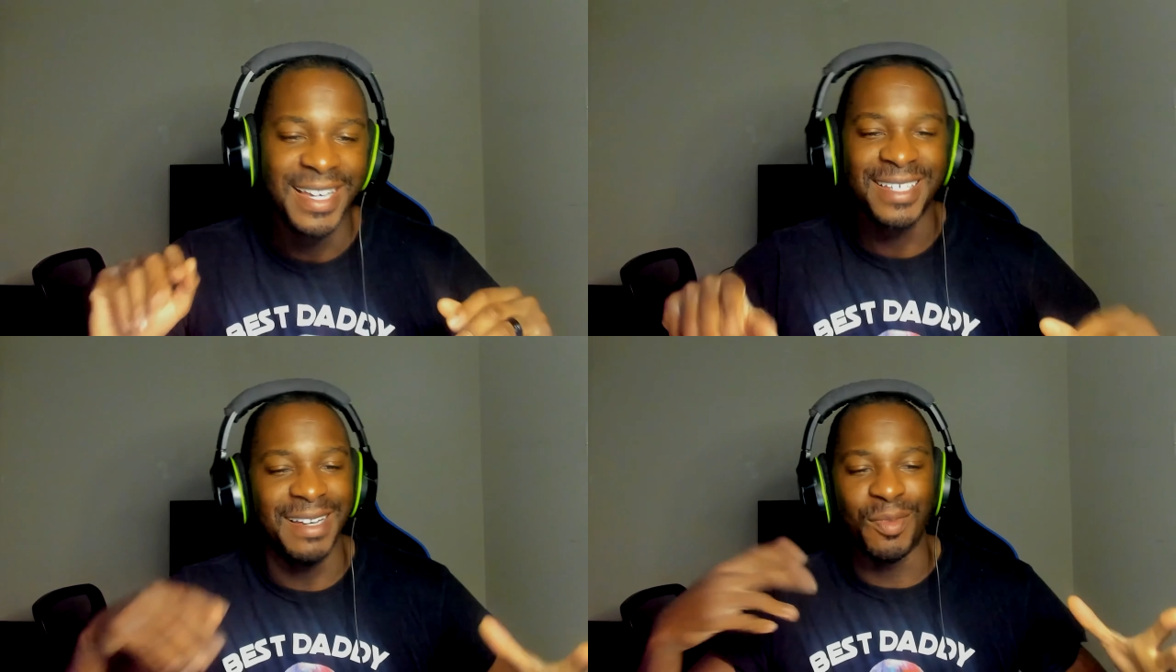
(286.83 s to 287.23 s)

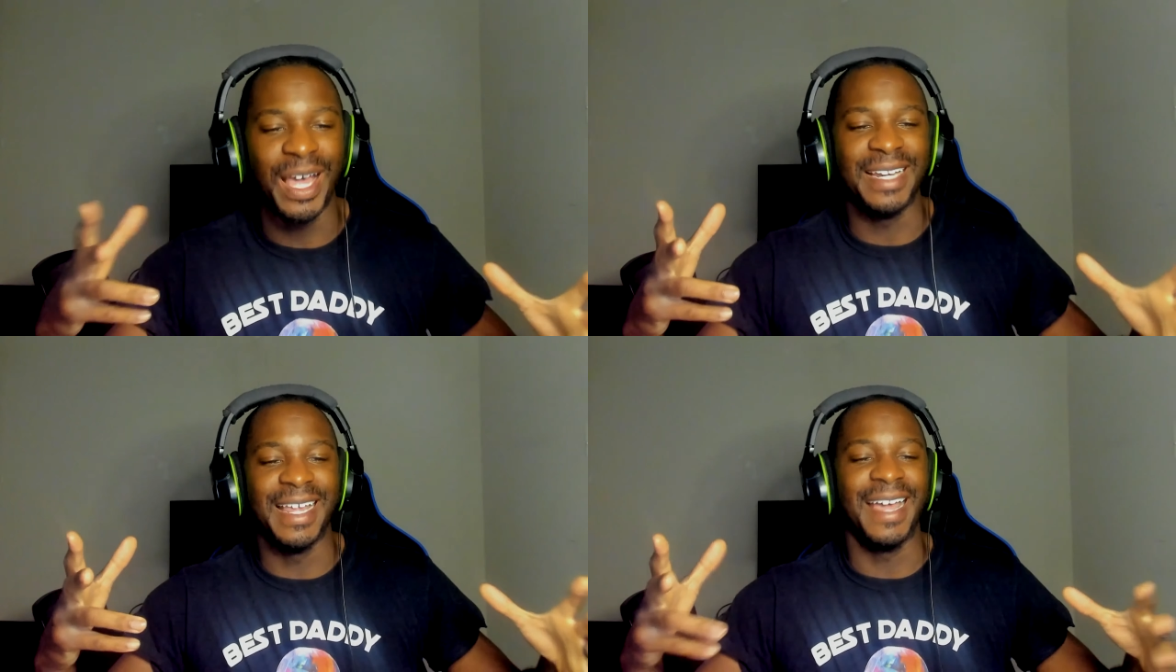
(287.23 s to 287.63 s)
Something
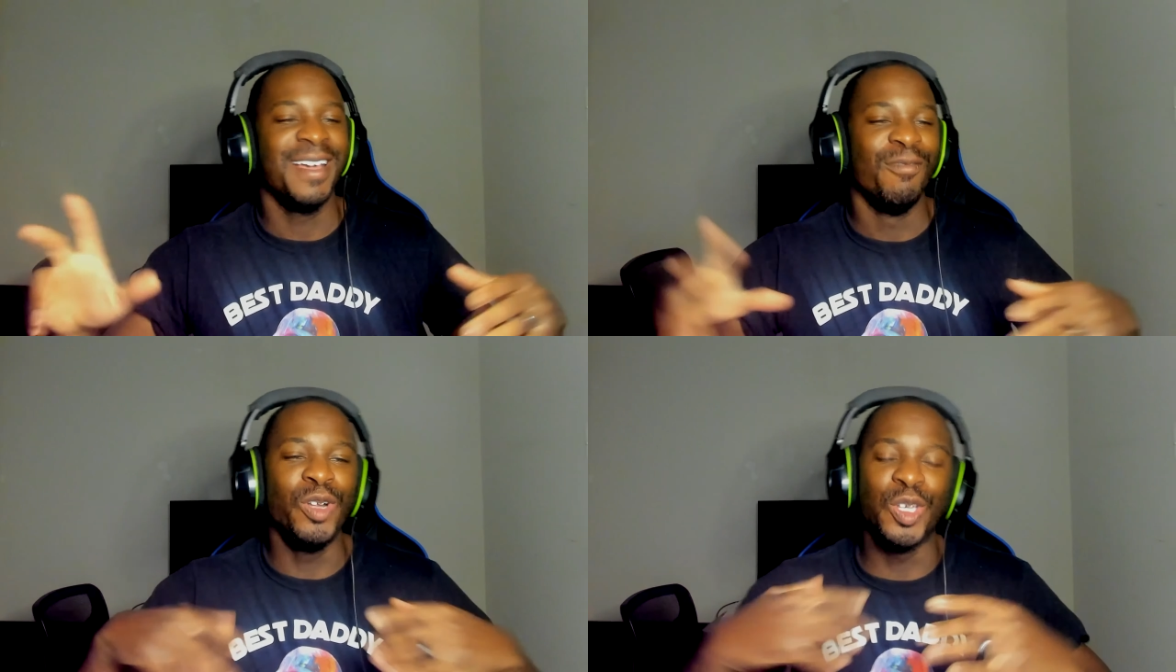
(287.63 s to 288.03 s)
like that.
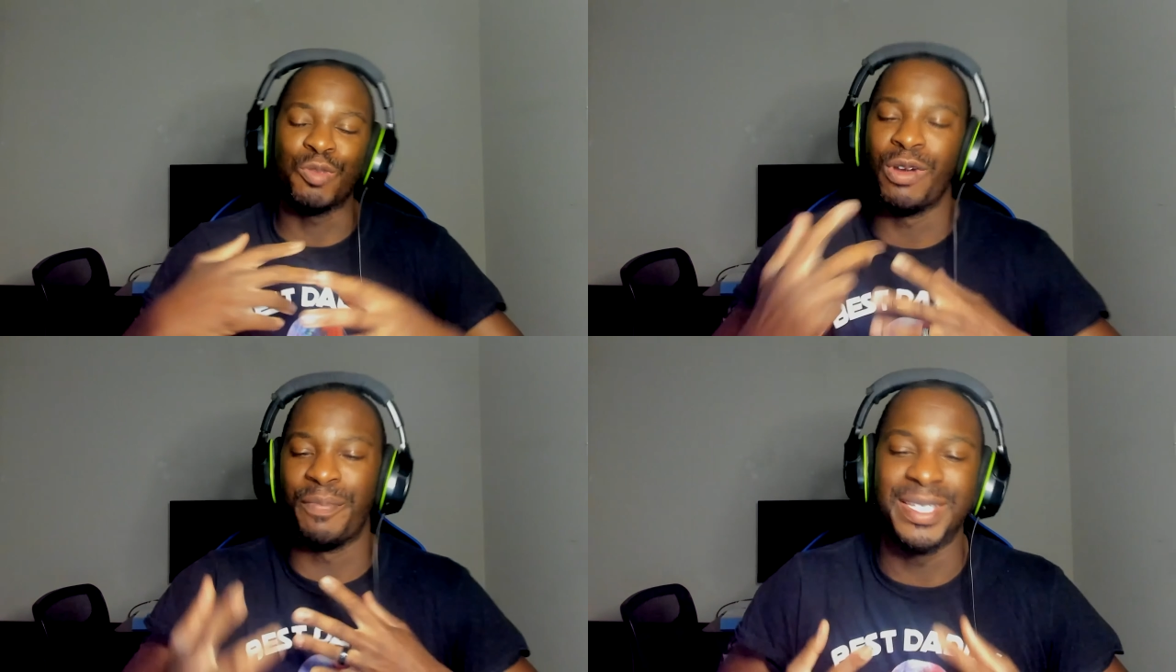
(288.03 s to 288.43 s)
We're just
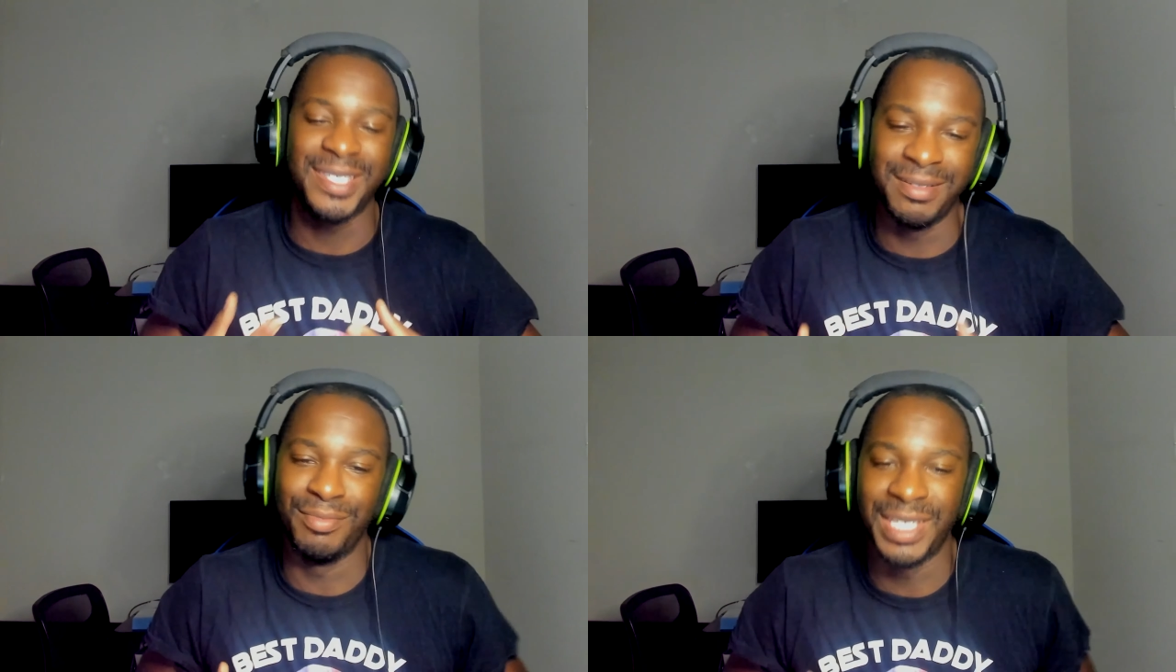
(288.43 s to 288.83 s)
whipping
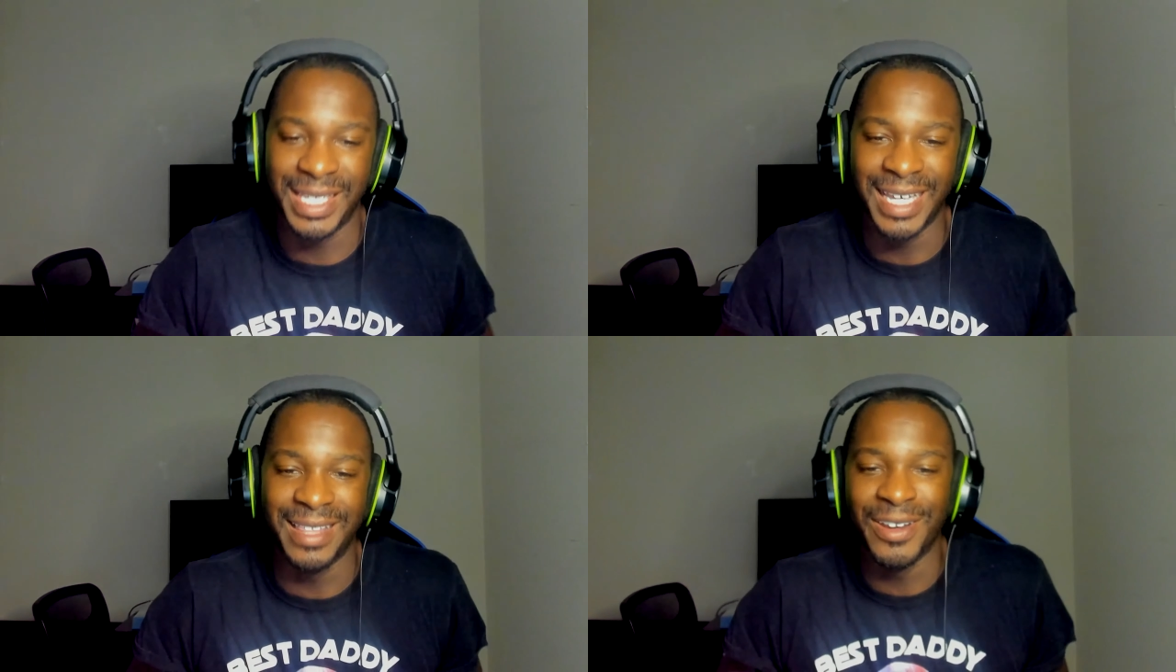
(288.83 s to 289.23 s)
something
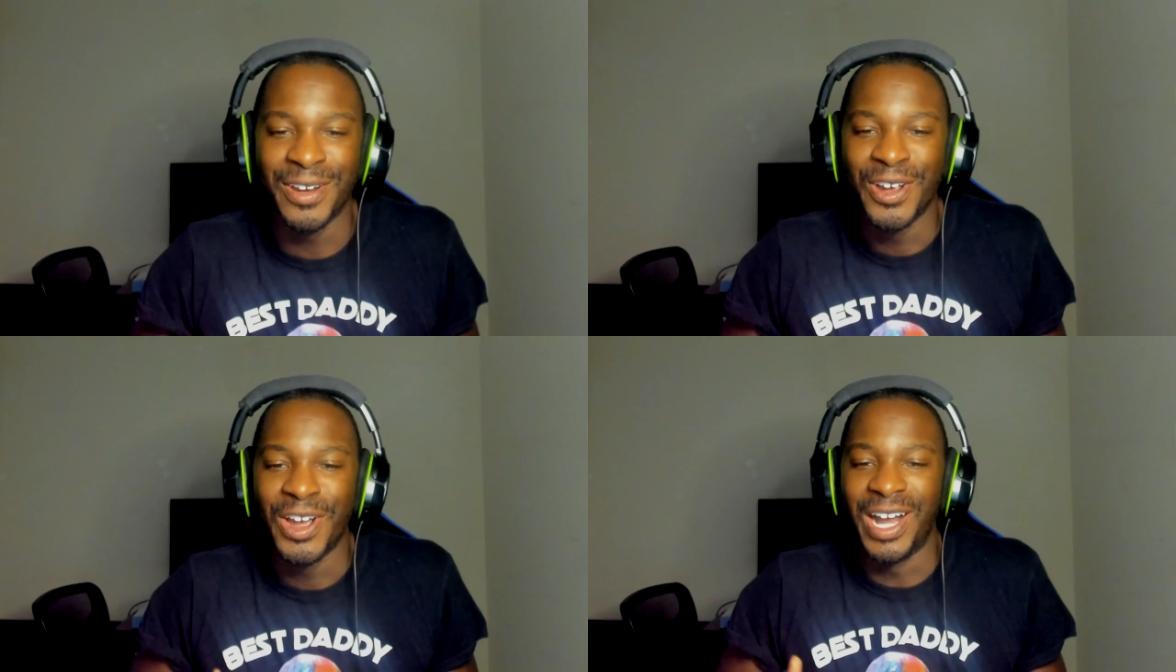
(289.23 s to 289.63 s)
together
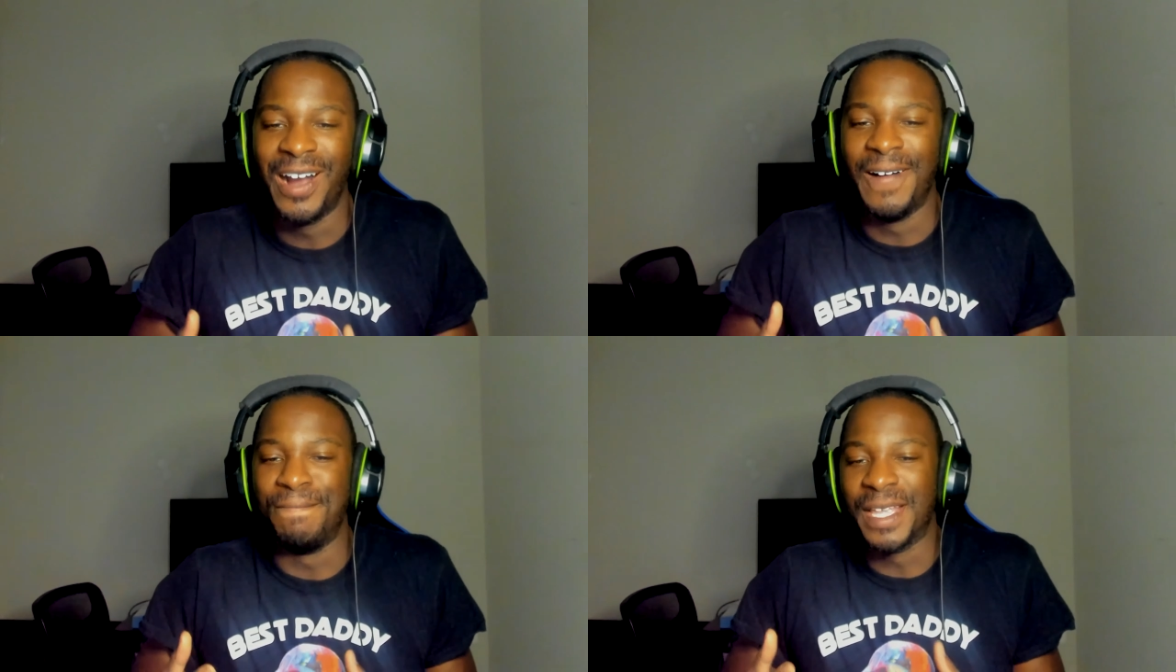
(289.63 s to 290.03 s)

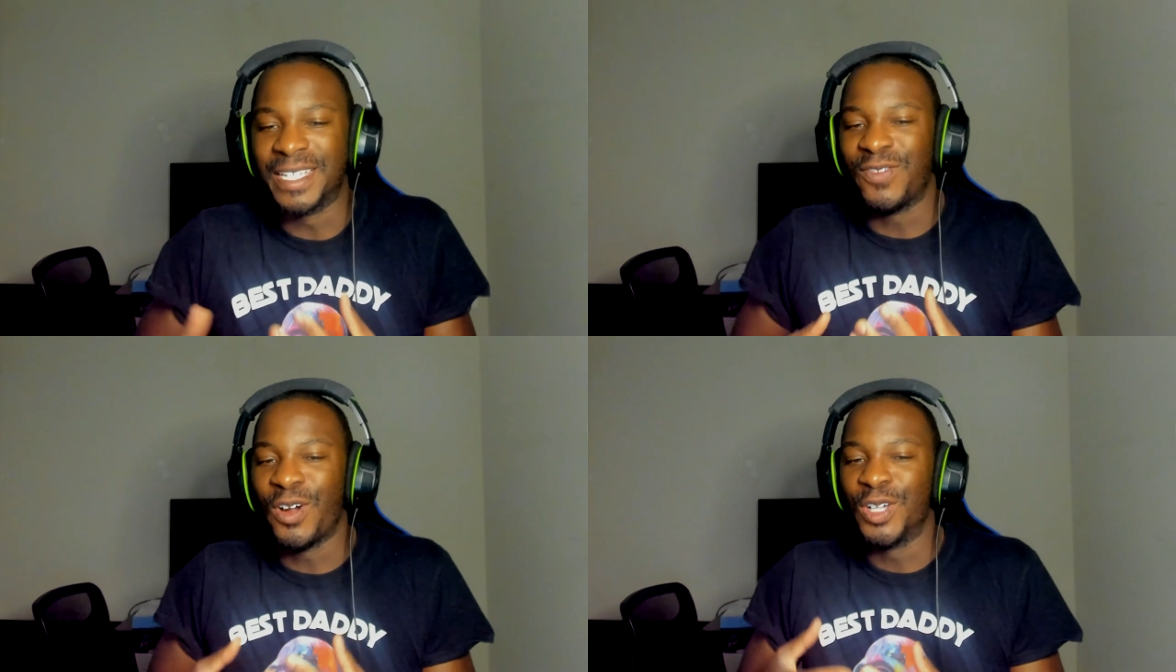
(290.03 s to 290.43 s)

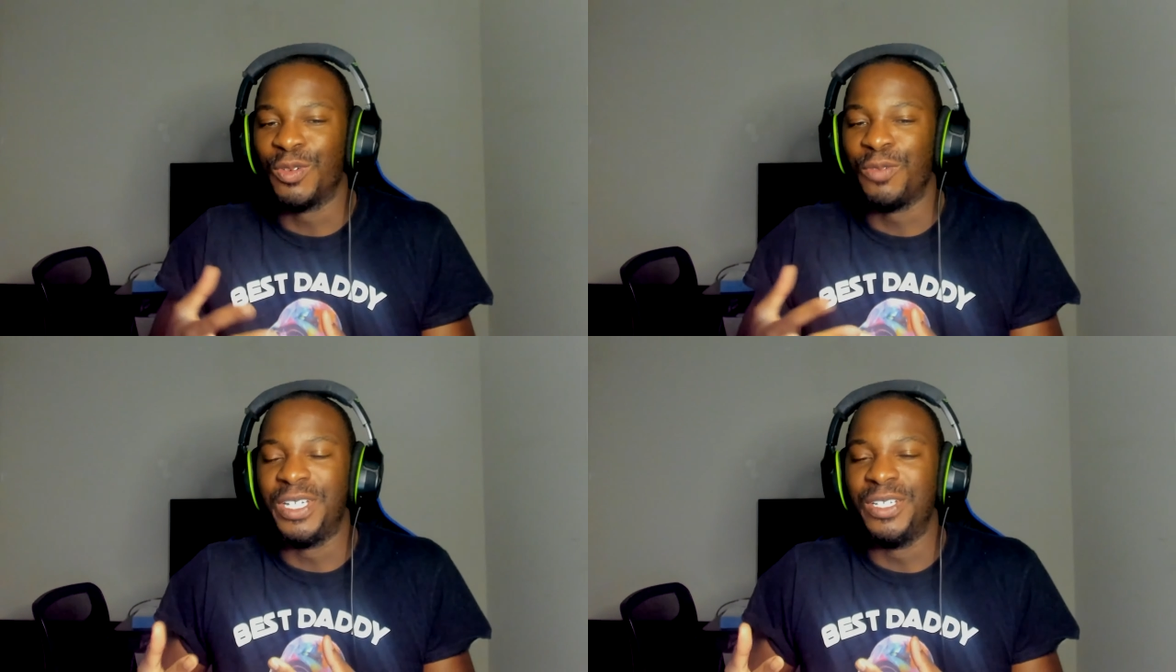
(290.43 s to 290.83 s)
as far as
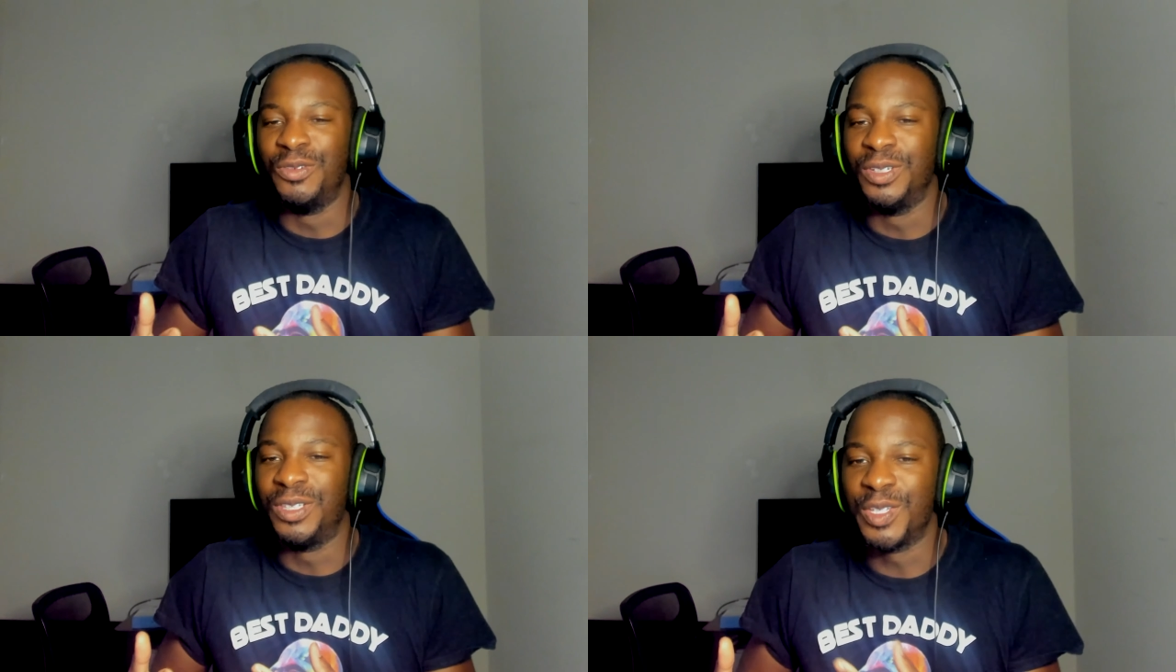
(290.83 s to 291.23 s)
what we could
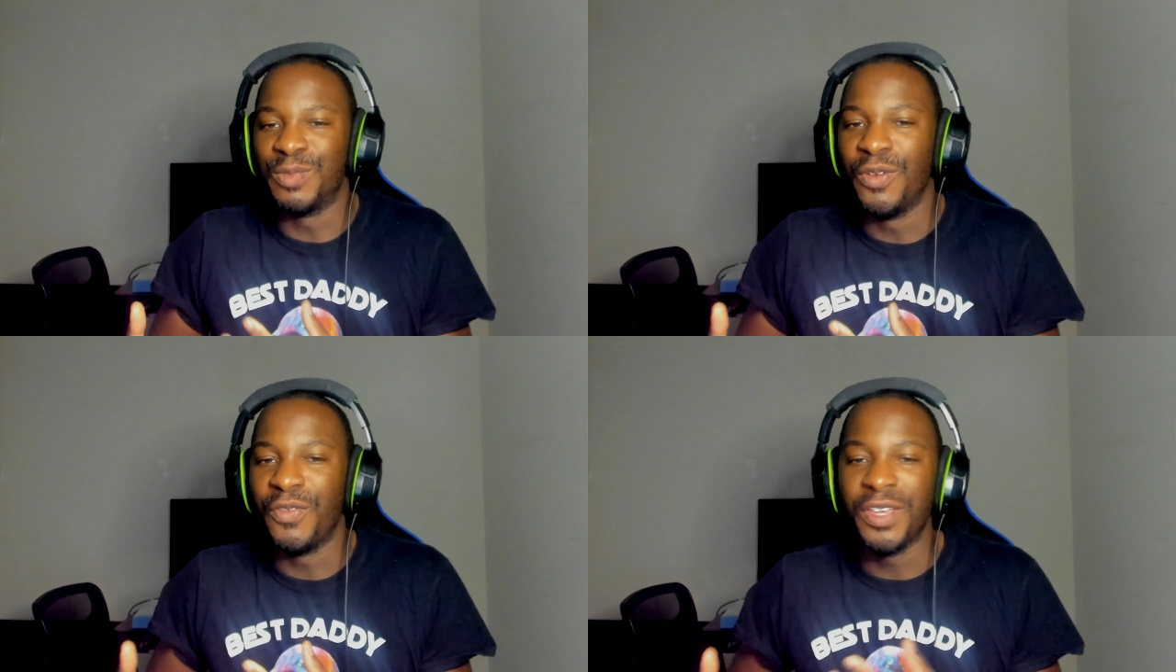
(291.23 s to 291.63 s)
do with this
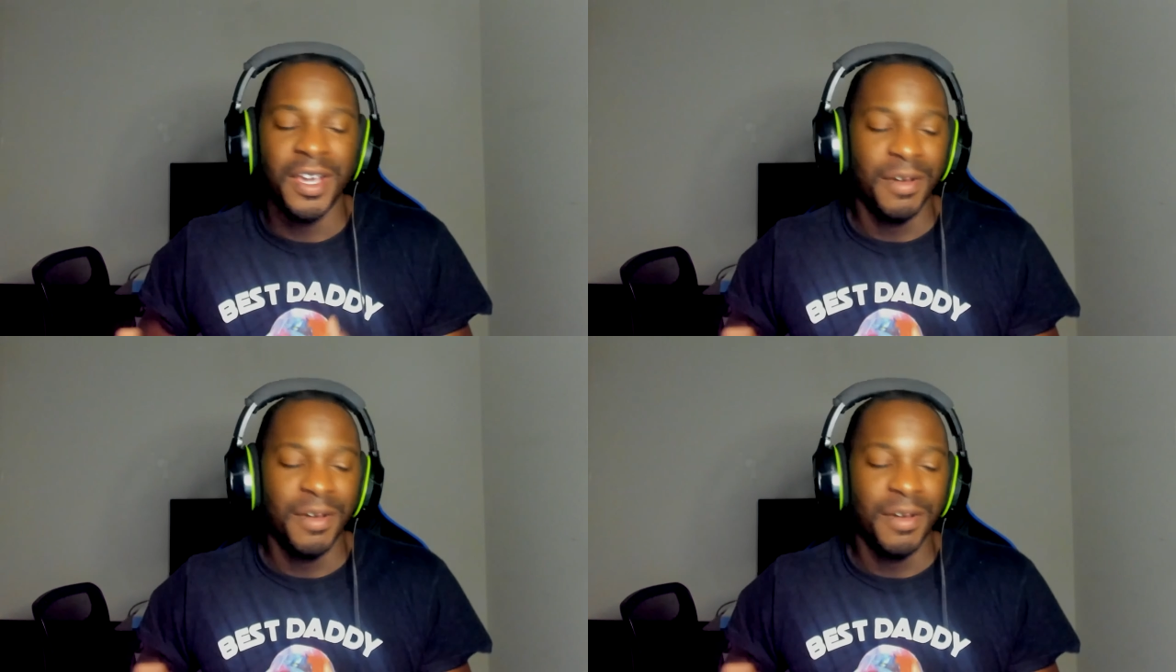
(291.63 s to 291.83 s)
movie.